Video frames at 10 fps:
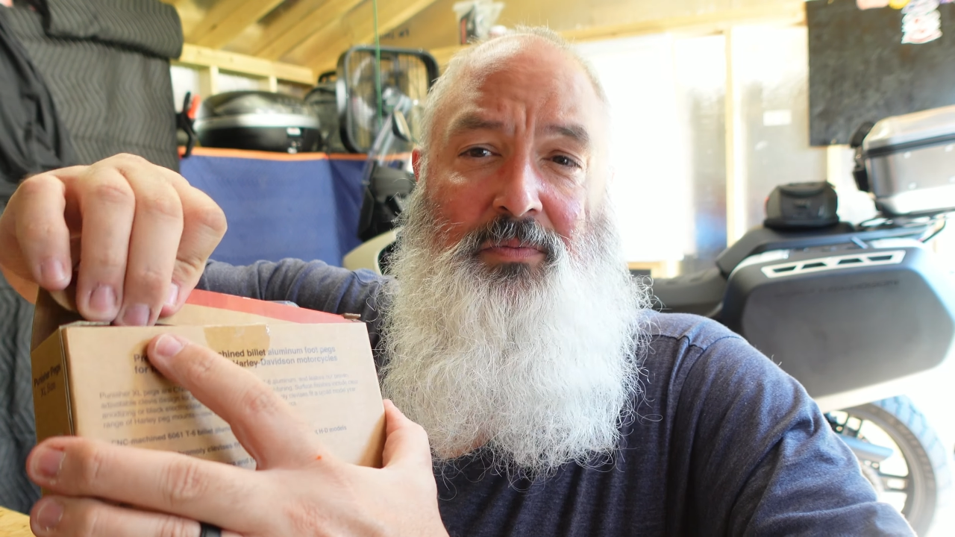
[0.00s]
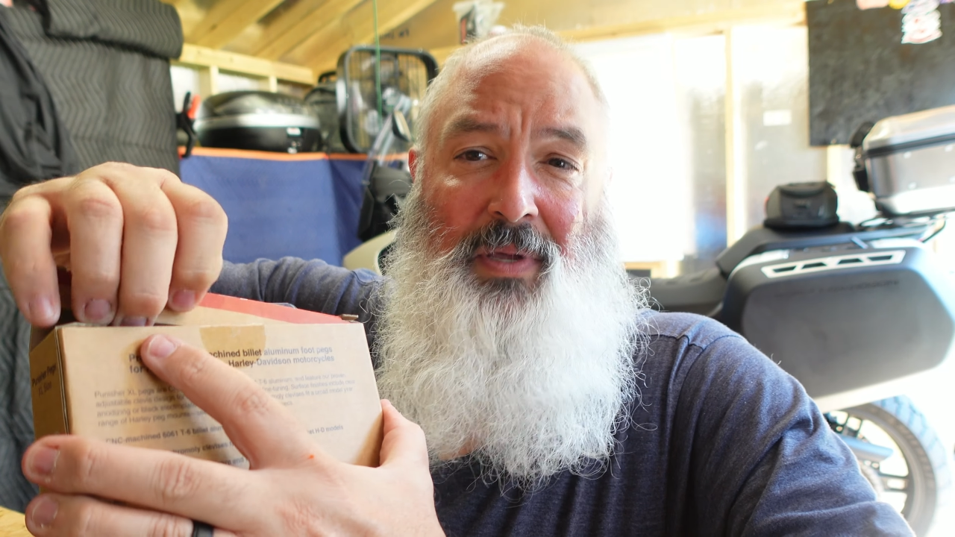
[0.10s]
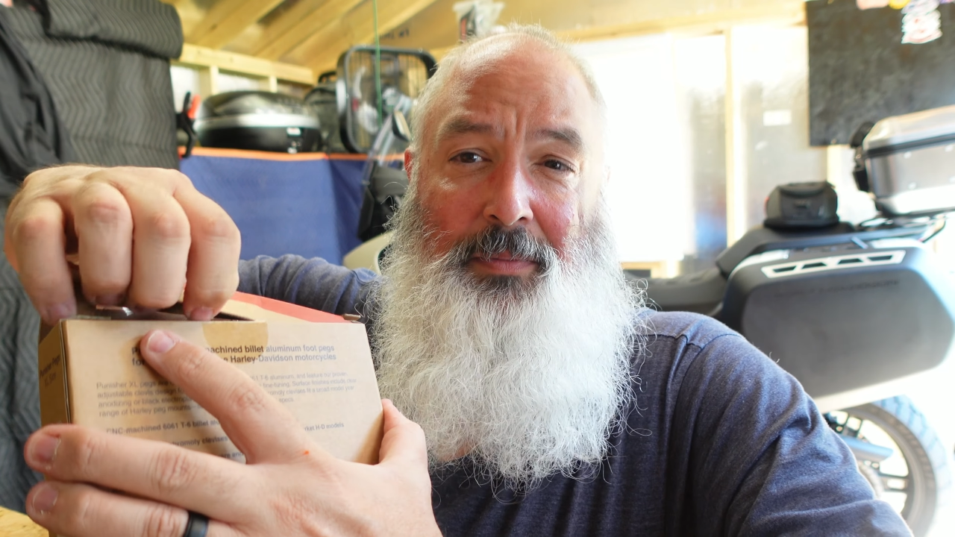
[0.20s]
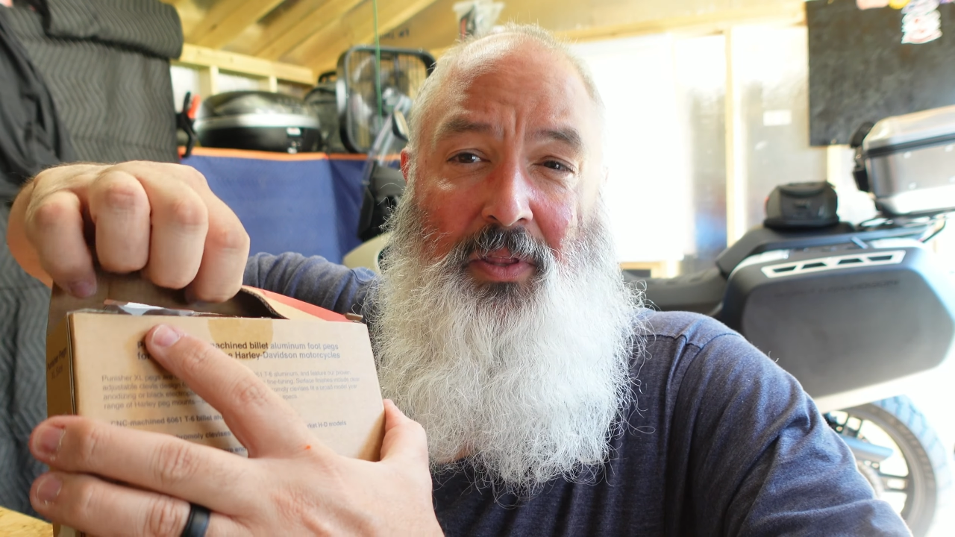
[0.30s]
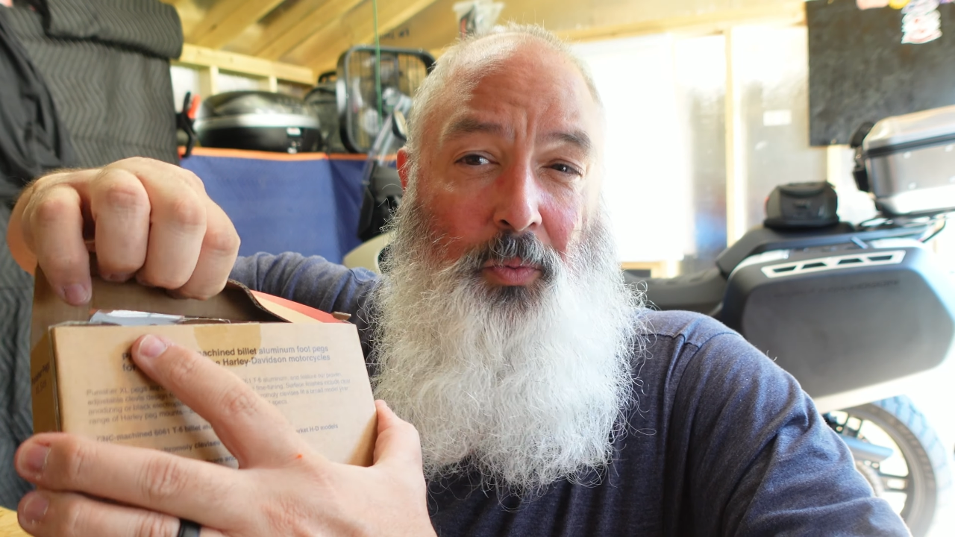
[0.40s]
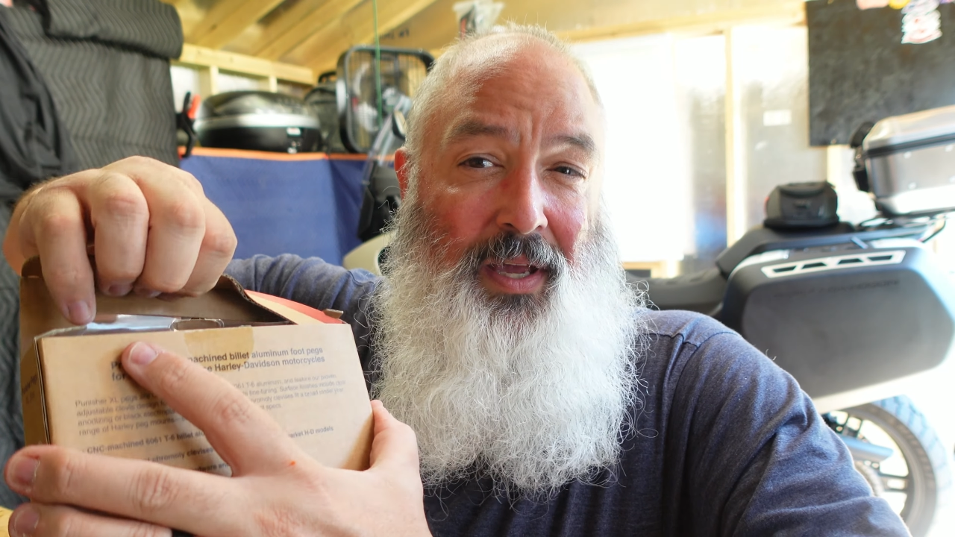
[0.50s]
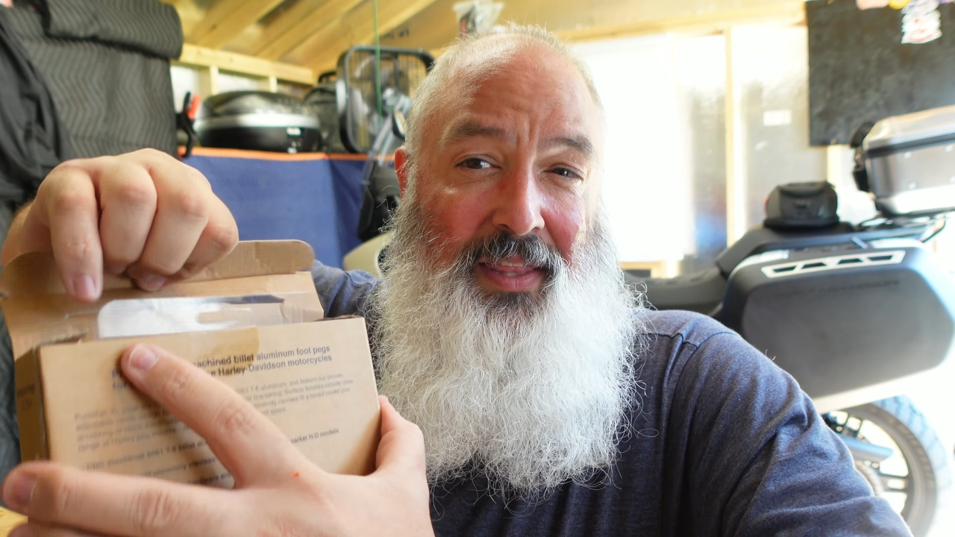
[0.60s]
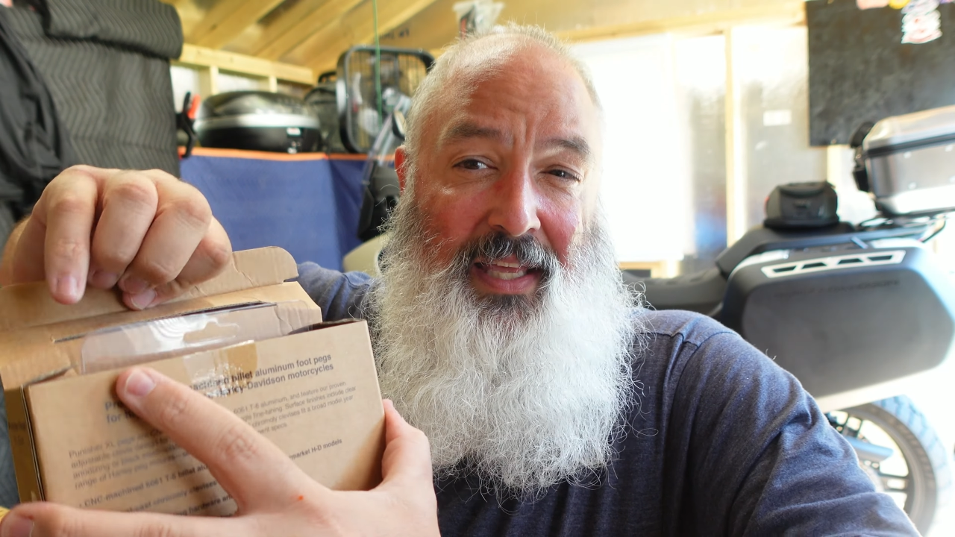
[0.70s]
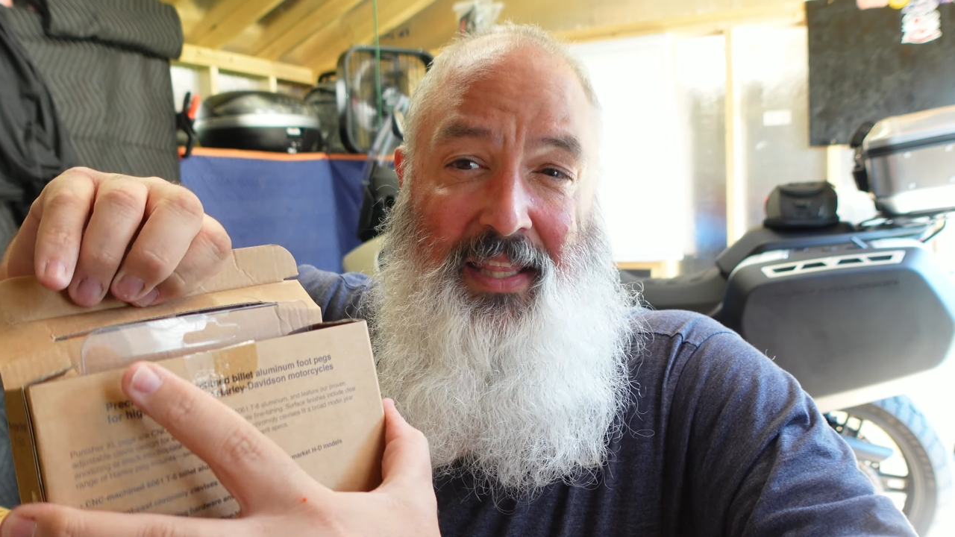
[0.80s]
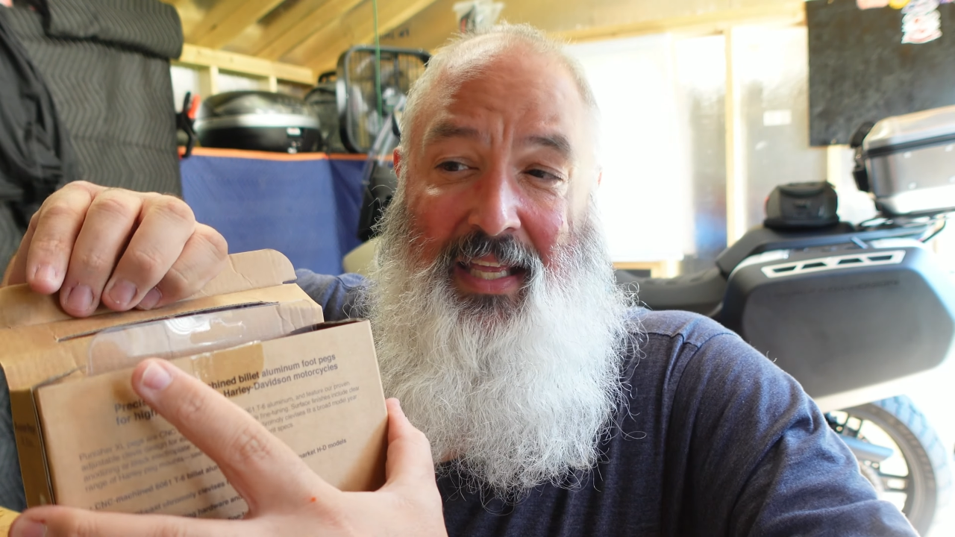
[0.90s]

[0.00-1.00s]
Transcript: maybe the way they